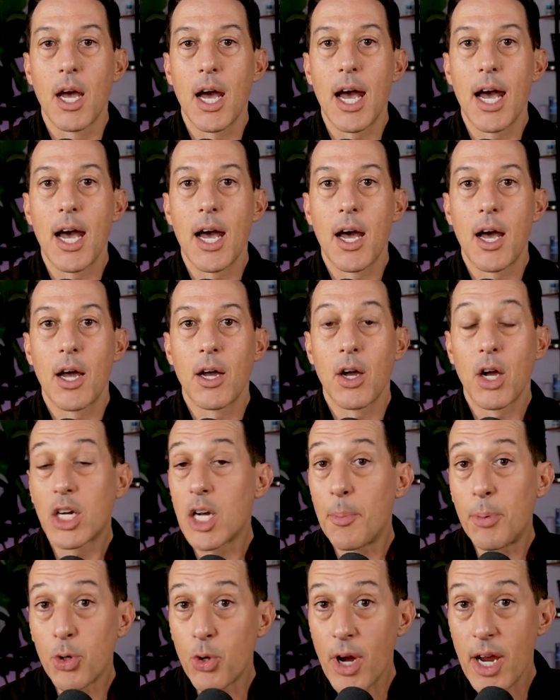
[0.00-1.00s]
Uh, a
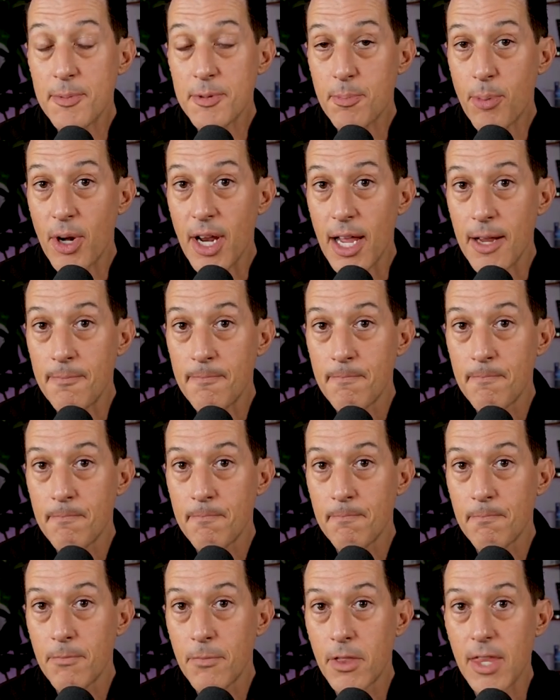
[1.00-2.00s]
couple grams per day,
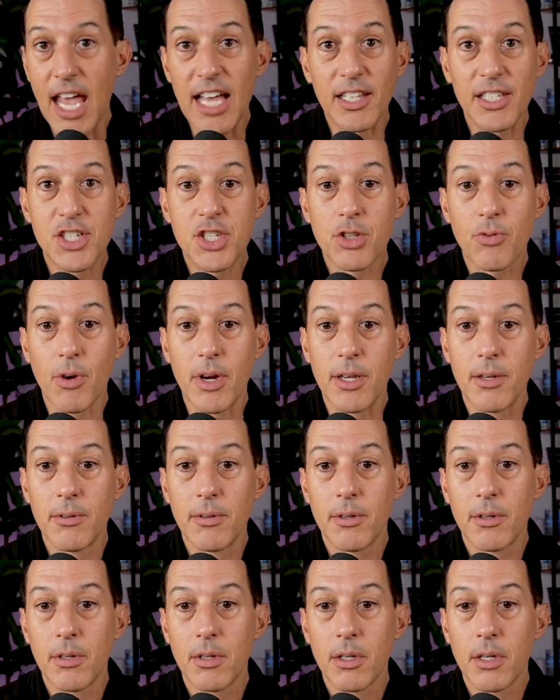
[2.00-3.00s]
at least three.
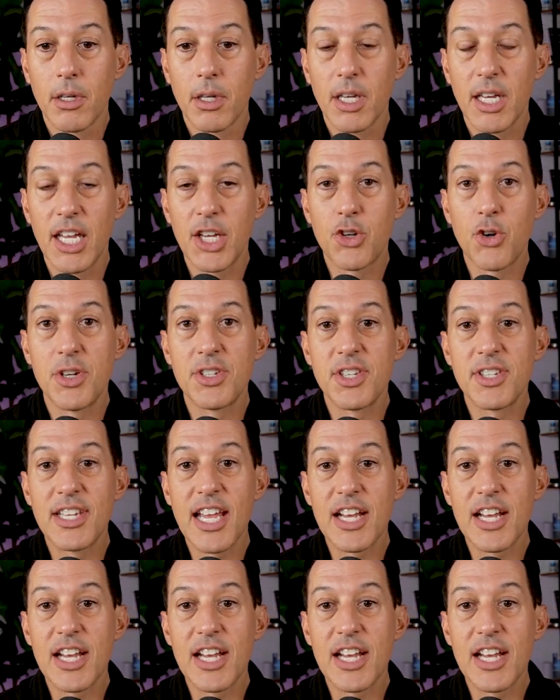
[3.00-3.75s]
Increases